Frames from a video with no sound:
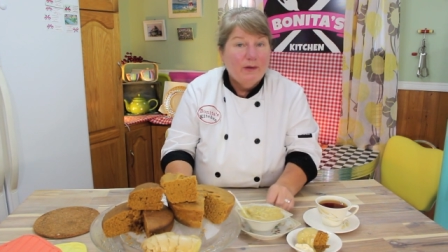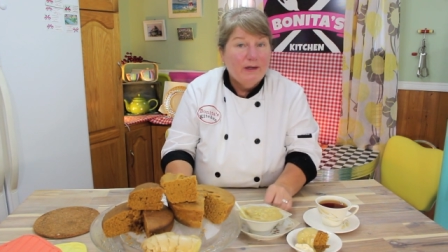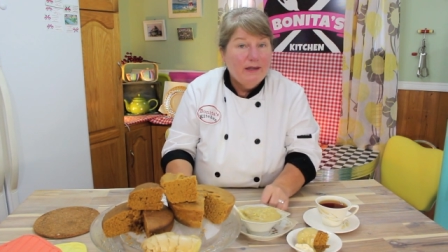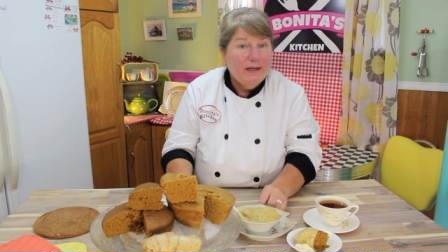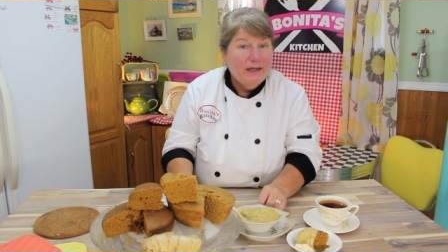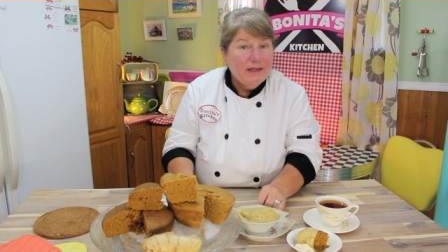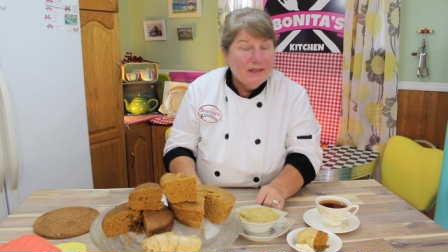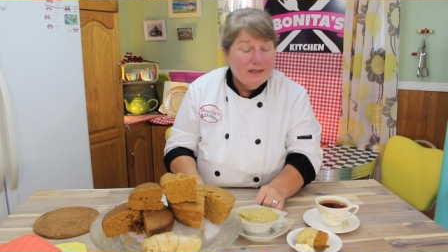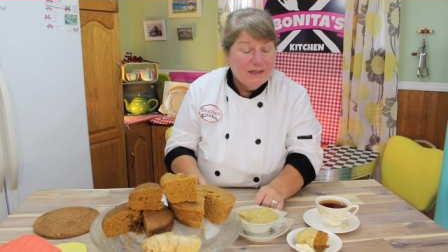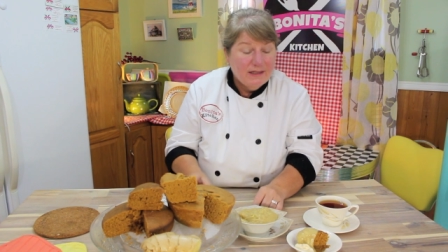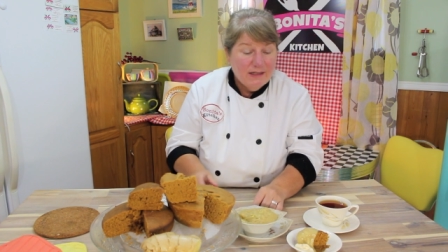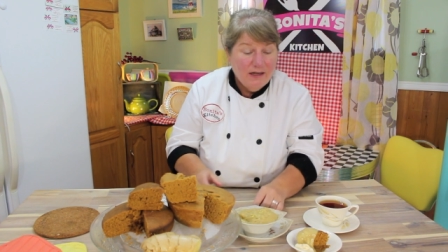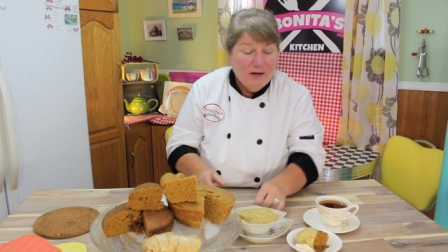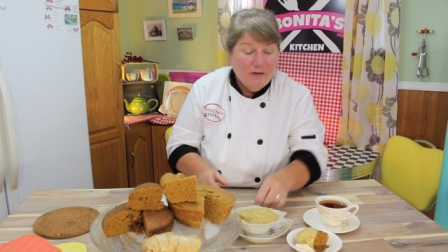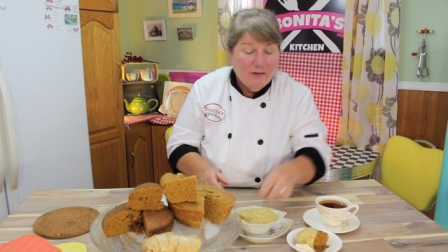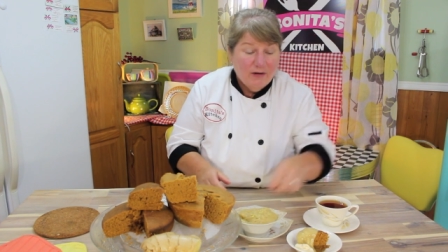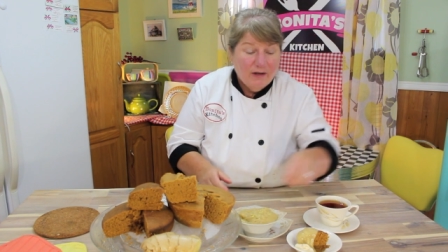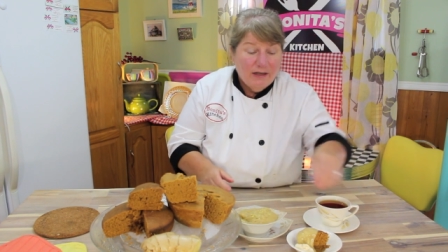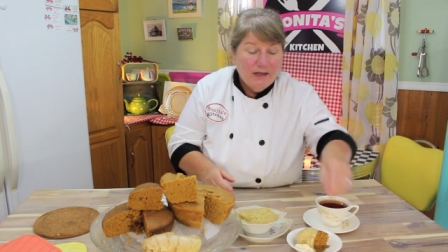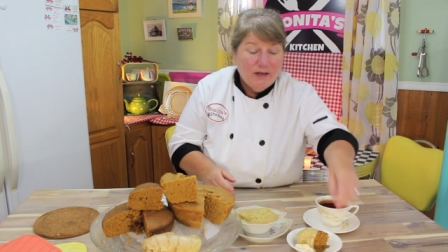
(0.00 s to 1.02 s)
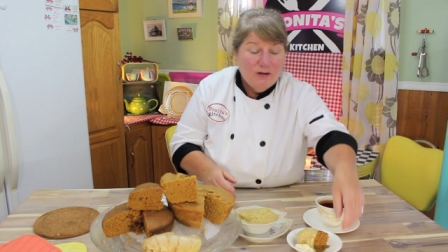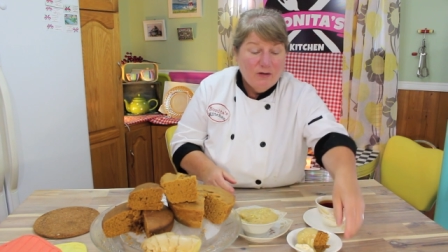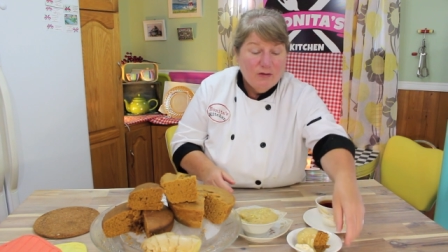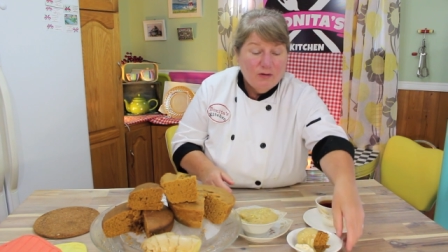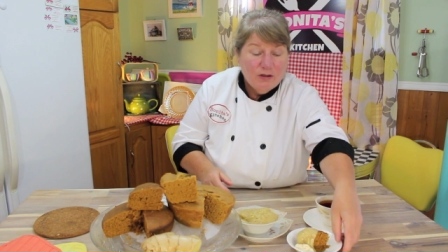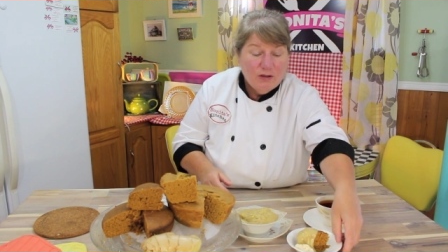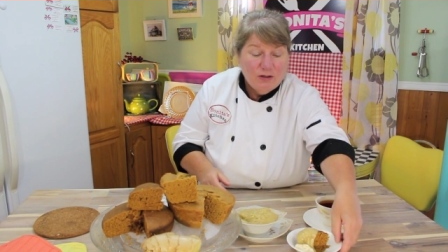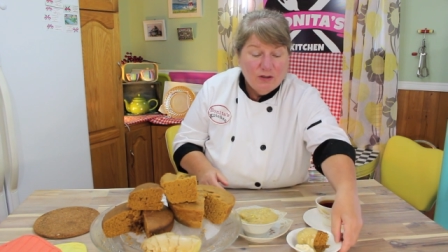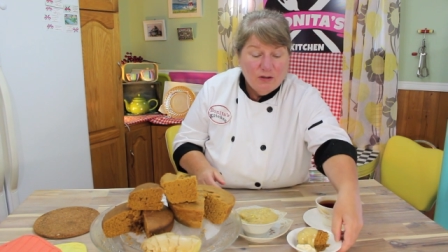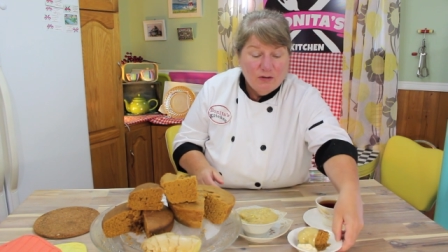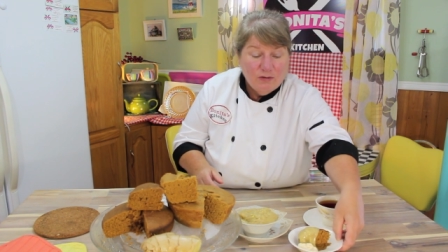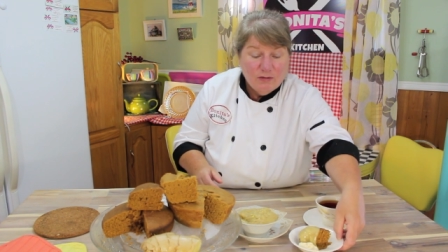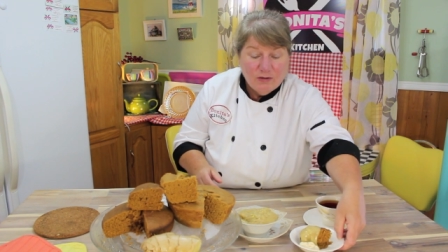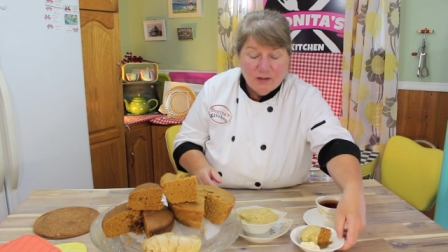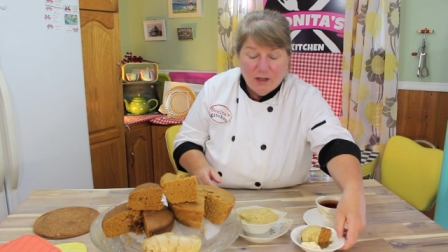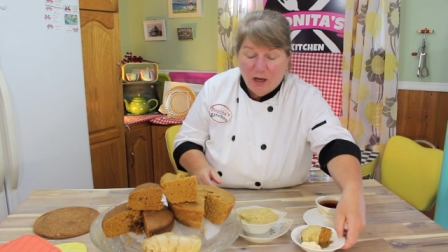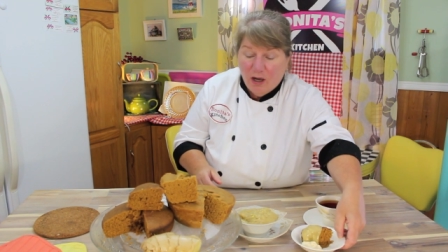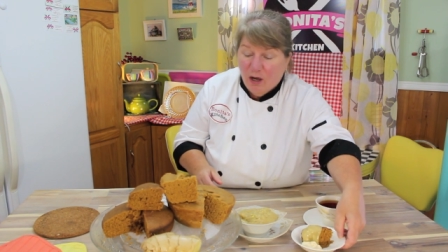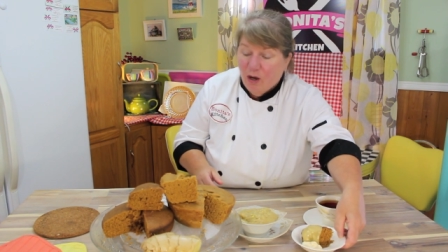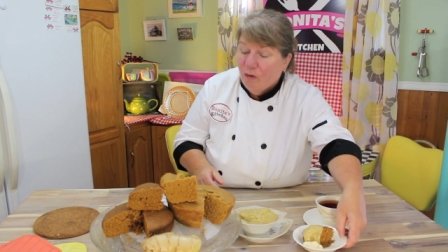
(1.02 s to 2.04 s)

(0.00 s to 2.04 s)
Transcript: but necessarily you could use